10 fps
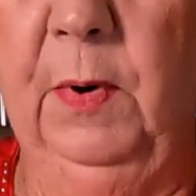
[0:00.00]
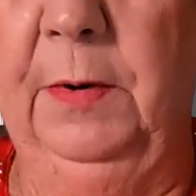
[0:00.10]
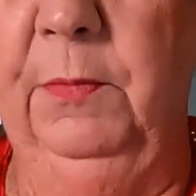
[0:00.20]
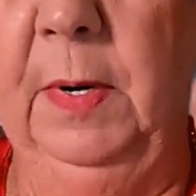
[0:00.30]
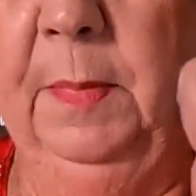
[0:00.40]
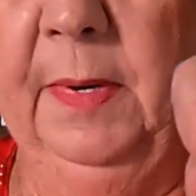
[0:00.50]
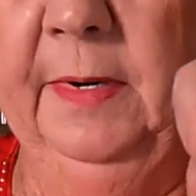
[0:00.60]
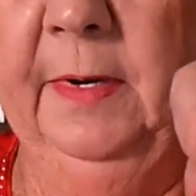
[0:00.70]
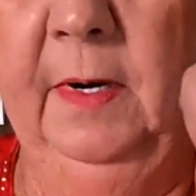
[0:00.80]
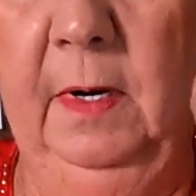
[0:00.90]
red
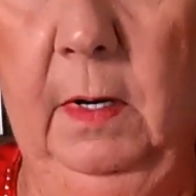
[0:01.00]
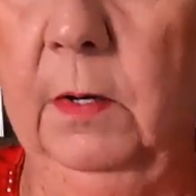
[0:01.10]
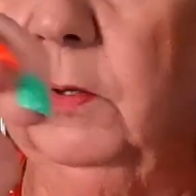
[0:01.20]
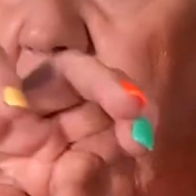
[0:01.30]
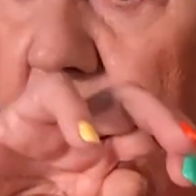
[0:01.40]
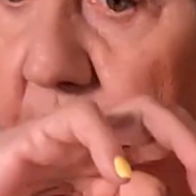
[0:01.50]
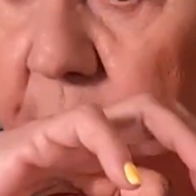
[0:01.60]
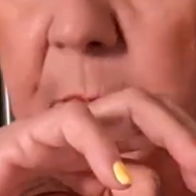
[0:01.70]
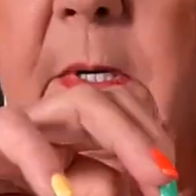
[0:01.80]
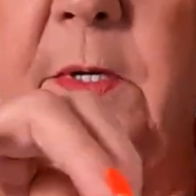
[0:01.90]
ribbon,
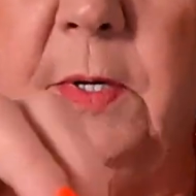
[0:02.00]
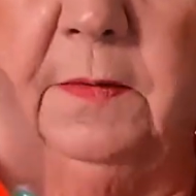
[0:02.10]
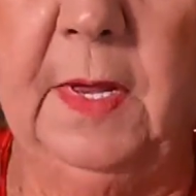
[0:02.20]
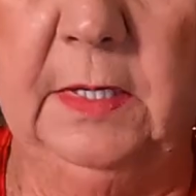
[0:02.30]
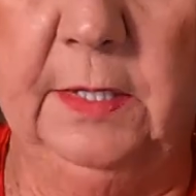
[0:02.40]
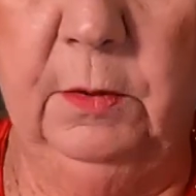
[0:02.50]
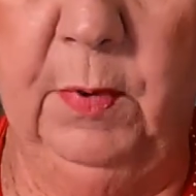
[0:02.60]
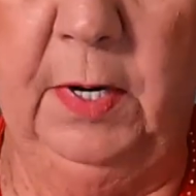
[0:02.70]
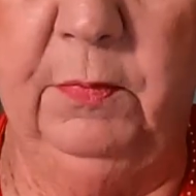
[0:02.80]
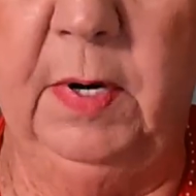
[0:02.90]
you add that little
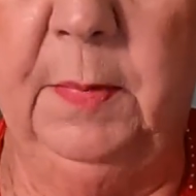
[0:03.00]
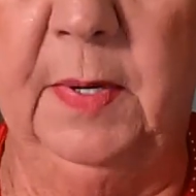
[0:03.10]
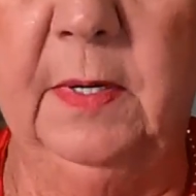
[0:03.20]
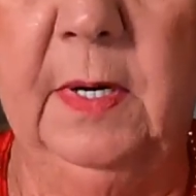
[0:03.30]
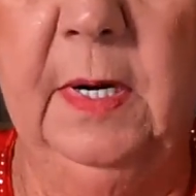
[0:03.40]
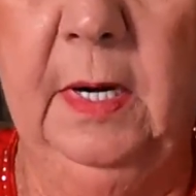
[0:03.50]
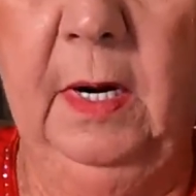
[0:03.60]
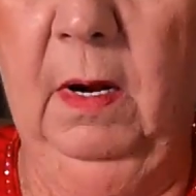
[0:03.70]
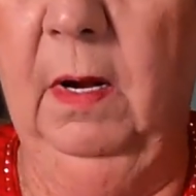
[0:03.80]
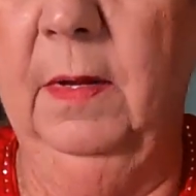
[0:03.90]
red ribbon,
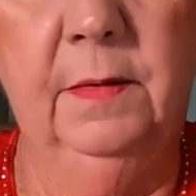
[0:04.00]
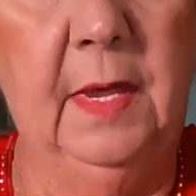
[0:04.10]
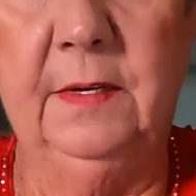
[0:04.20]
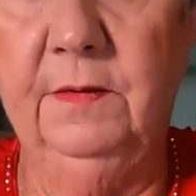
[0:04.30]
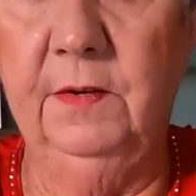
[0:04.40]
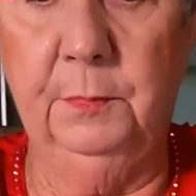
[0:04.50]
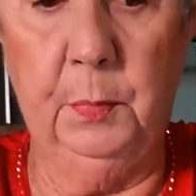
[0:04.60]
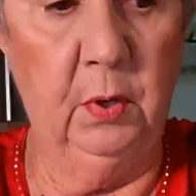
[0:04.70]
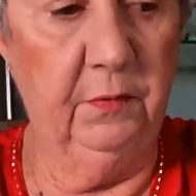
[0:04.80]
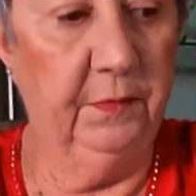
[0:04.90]
that's
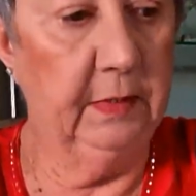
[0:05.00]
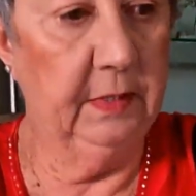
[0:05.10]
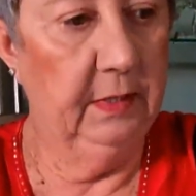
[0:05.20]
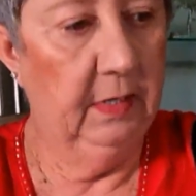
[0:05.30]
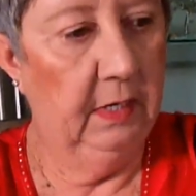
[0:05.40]
just perfect.